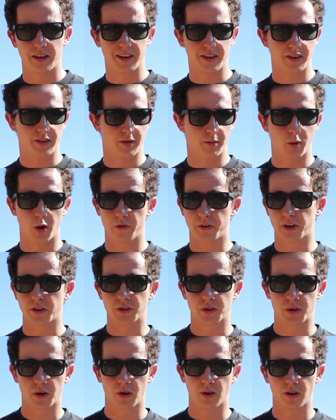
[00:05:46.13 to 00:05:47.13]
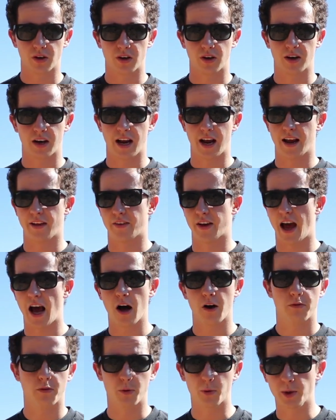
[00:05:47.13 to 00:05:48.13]
your Movi controller and the
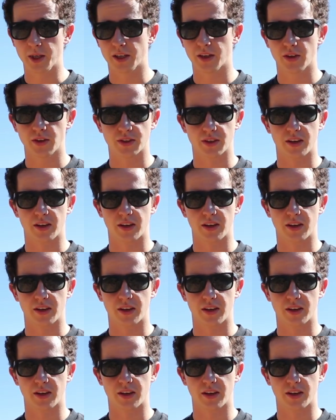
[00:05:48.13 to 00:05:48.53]
alpha wheels